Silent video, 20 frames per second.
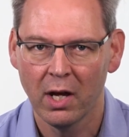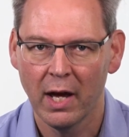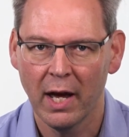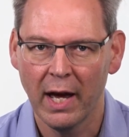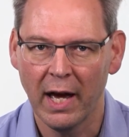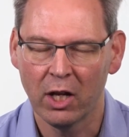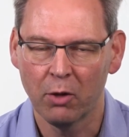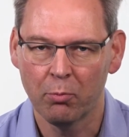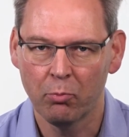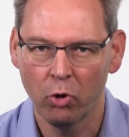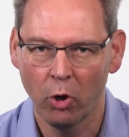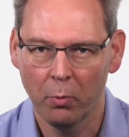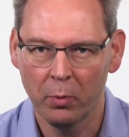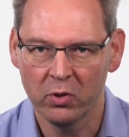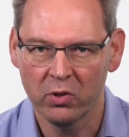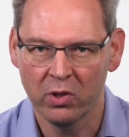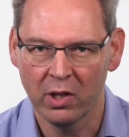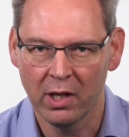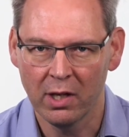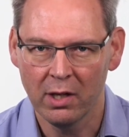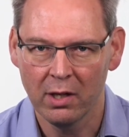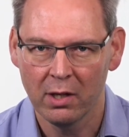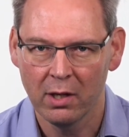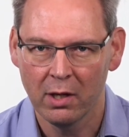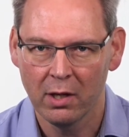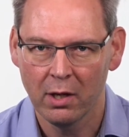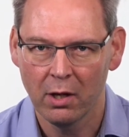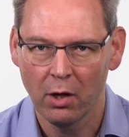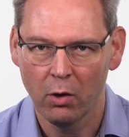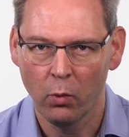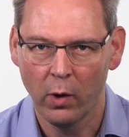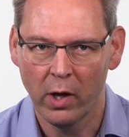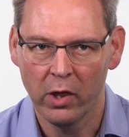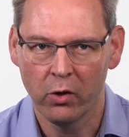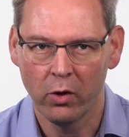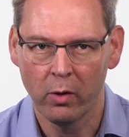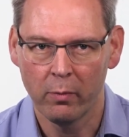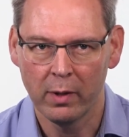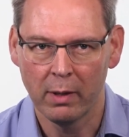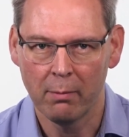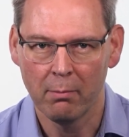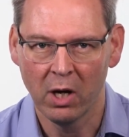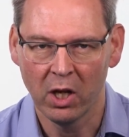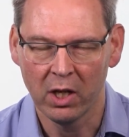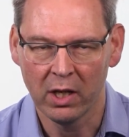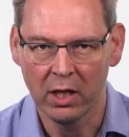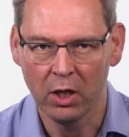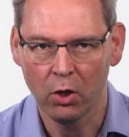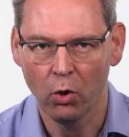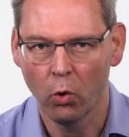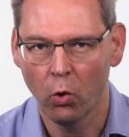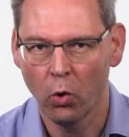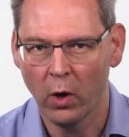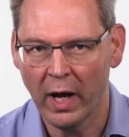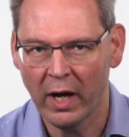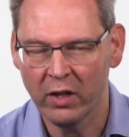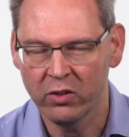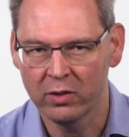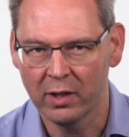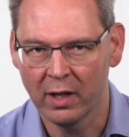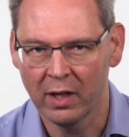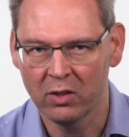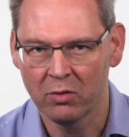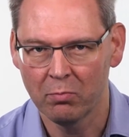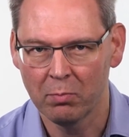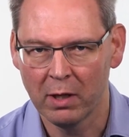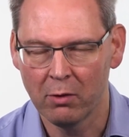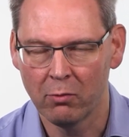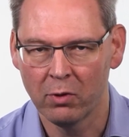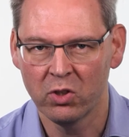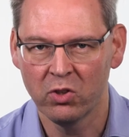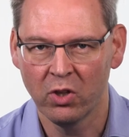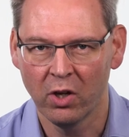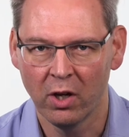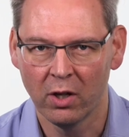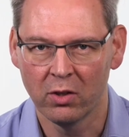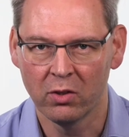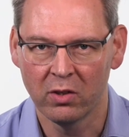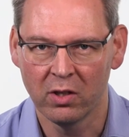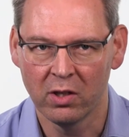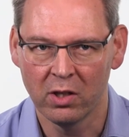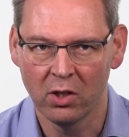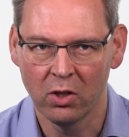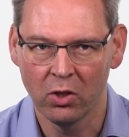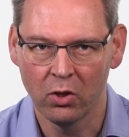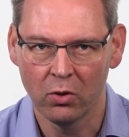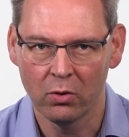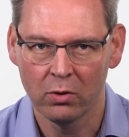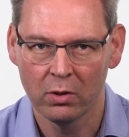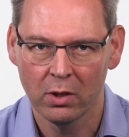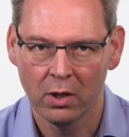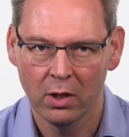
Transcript: and property, whether it be money or assets, be returned to you.